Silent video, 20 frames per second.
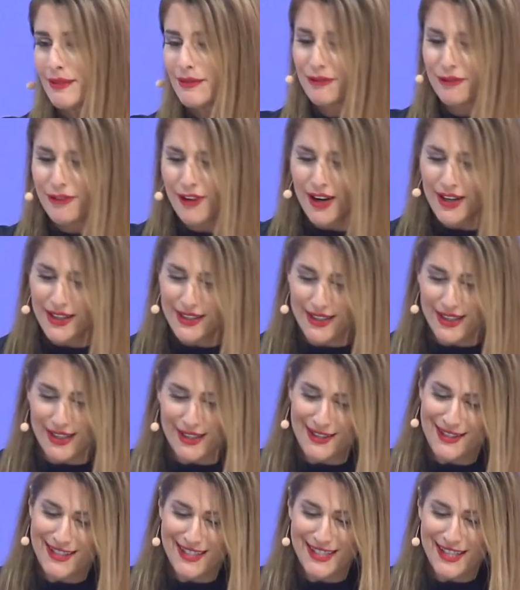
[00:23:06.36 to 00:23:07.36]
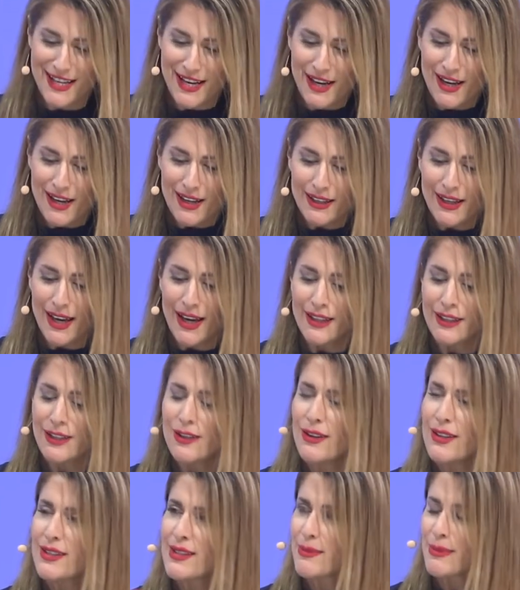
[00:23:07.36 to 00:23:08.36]
finance, can
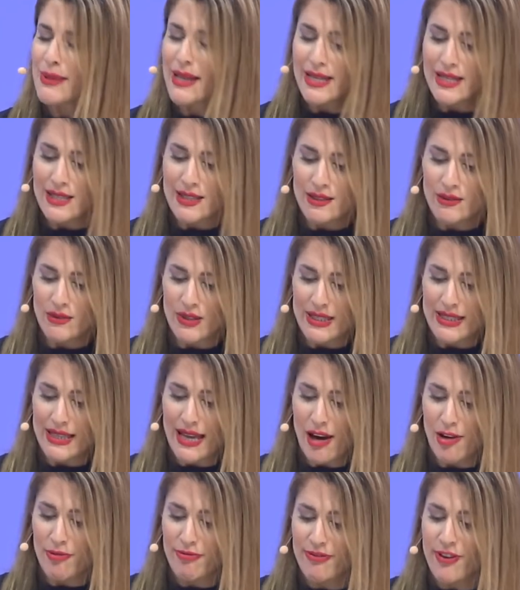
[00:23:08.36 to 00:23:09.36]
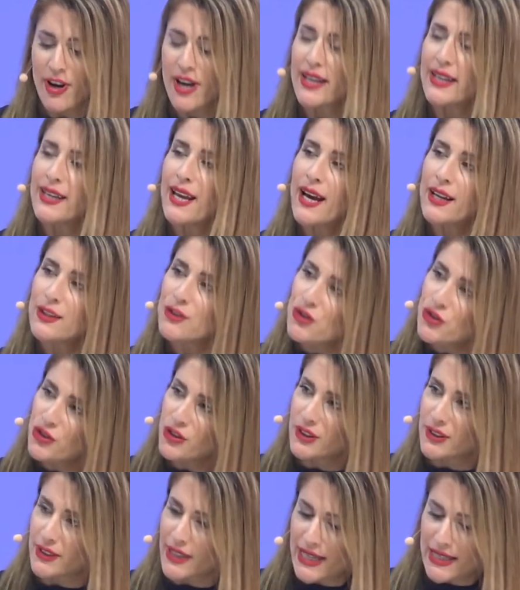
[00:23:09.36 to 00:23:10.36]
you explain to us how
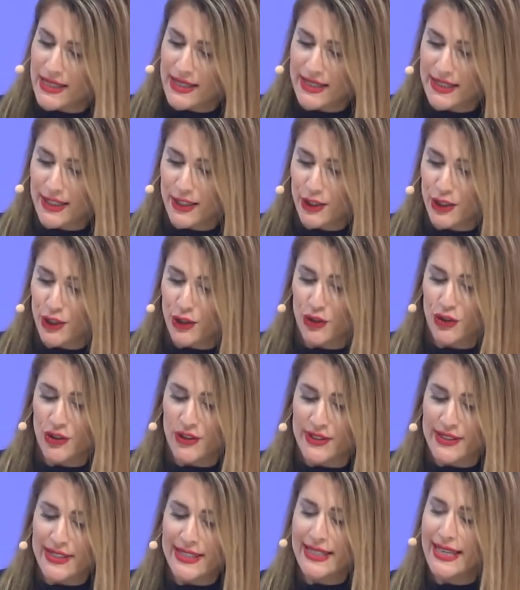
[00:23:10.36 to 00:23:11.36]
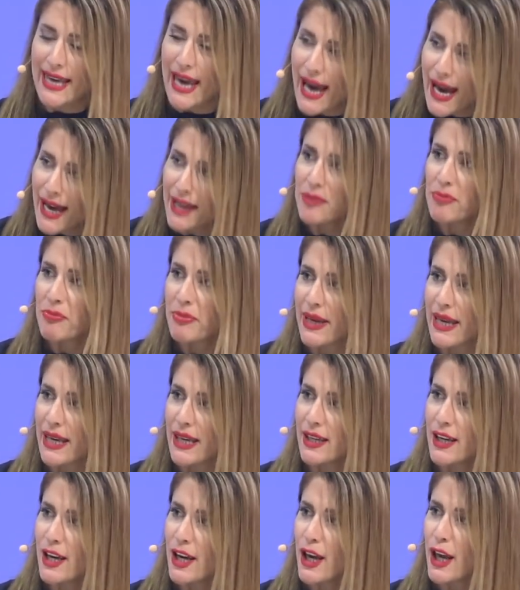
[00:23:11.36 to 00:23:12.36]
financial institutions can
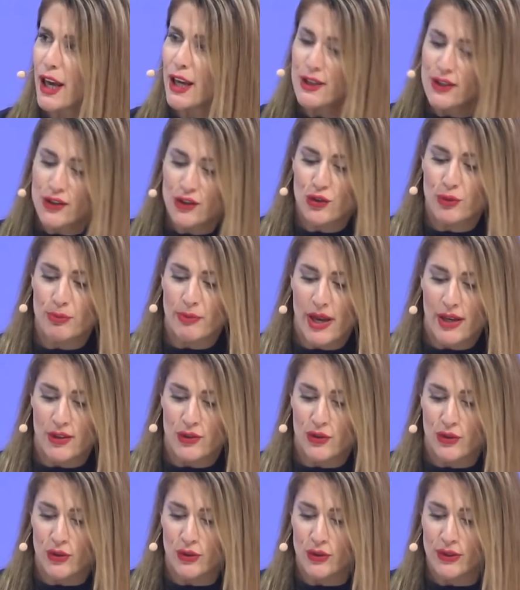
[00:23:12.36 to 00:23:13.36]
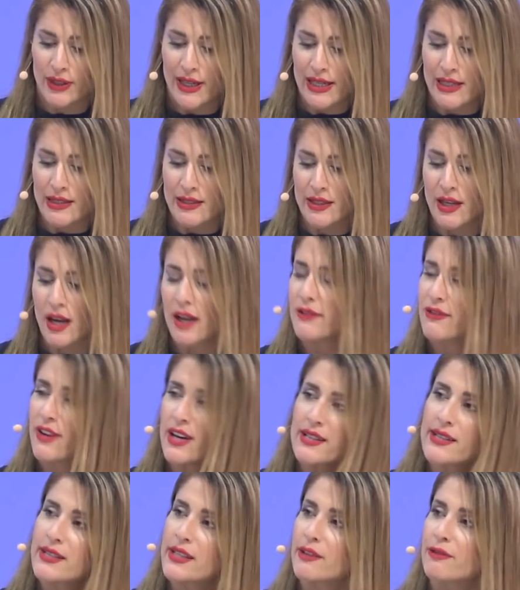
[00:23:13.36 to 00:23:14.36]
be instrumental in
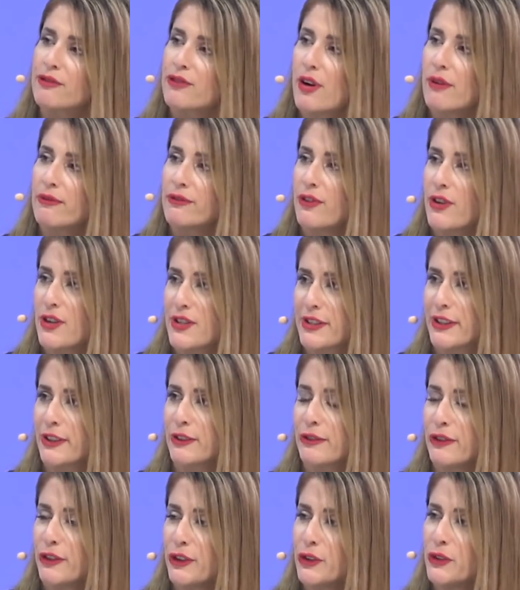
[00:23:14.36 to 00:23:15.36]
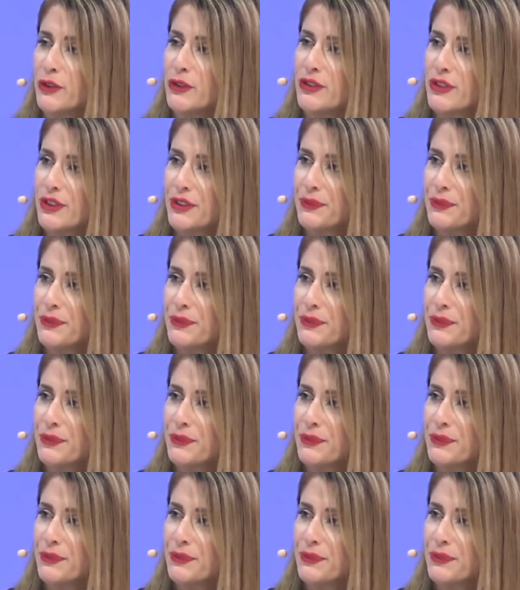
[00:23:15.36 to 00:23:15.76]
divesting from fossil fuels?